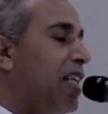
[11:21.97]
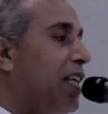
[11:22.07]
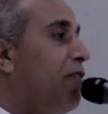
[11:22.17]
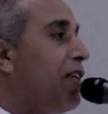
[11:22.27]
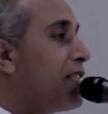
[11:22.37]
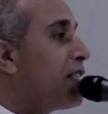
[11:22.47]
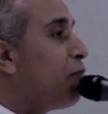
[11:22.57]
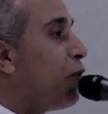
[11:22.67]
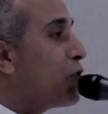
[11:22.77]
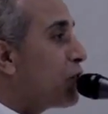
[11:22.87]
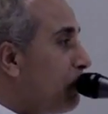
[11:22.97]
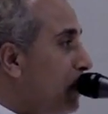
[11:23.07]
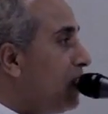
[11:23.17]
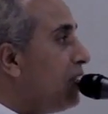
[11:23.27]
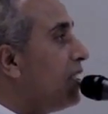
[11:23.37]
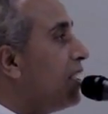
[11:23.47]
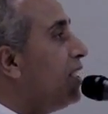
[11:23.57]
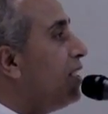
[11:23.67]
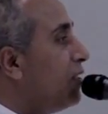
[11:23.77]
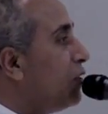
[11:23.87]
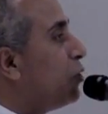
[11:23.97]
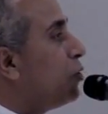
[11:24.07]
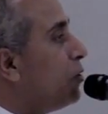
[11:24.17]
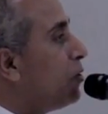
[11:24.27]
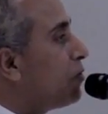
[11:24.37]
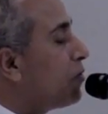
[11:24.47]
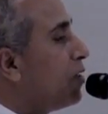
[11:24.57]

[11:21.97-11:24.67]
If it is possible in your